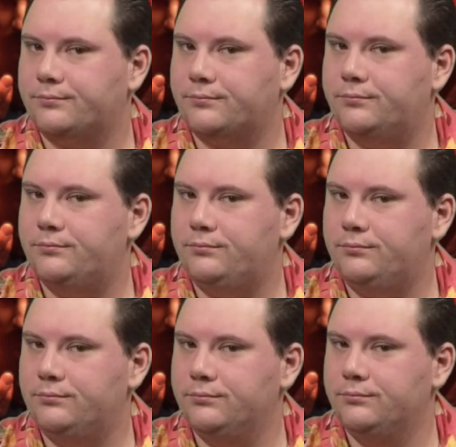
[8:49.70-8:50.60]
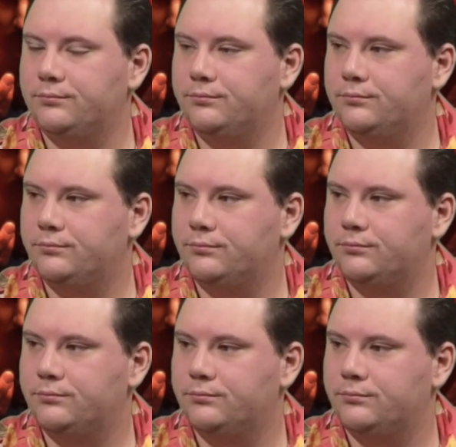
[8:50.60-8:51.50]

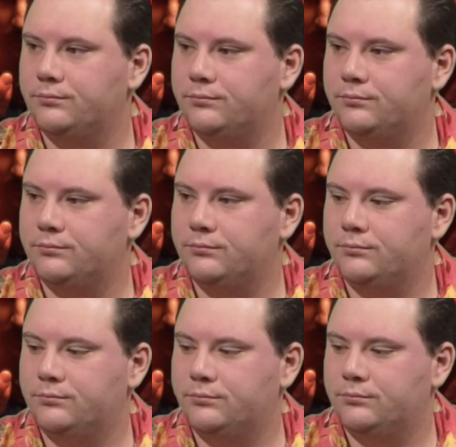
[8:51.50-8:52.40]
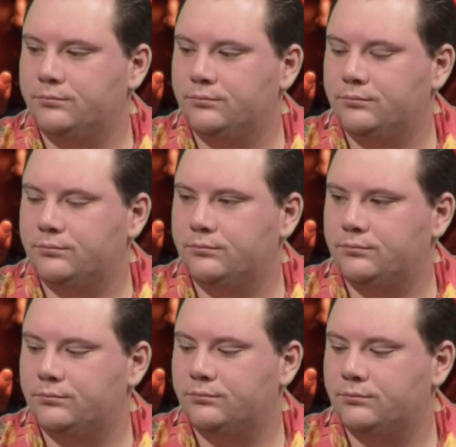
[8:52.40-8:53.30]

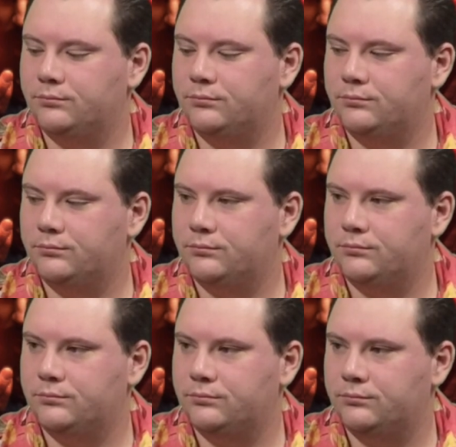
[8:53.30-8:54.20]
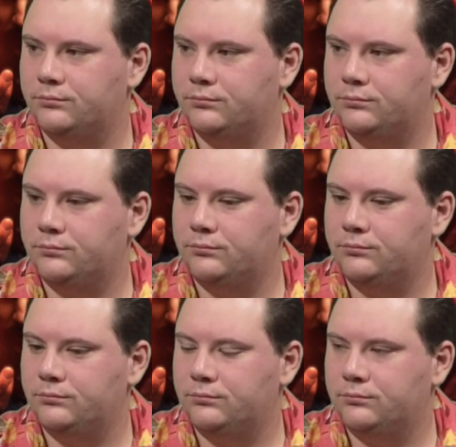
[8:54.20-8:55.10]

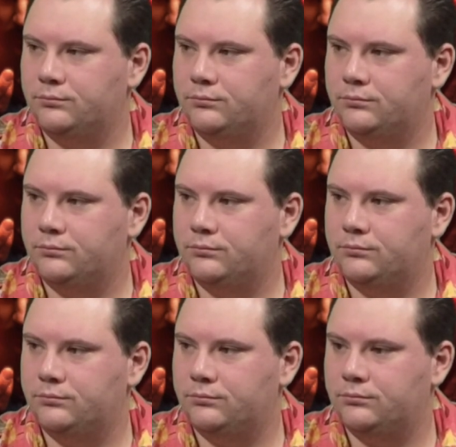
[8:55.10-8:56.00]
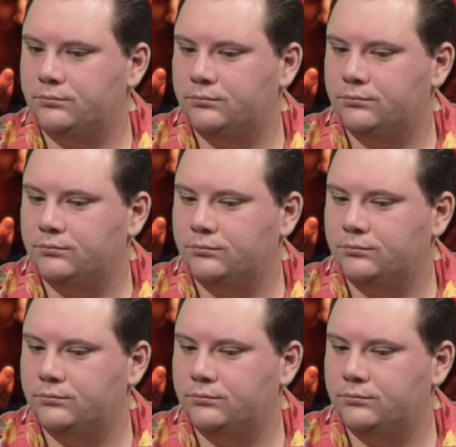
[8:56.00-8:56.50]
The person shown says nothing.